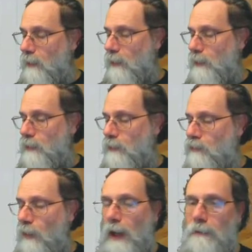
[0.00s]
going to
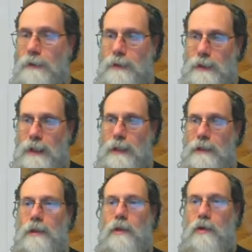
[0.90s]
drive this
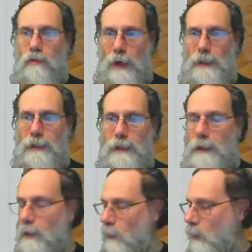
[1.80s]
gate
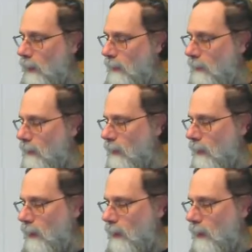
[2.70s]
directly with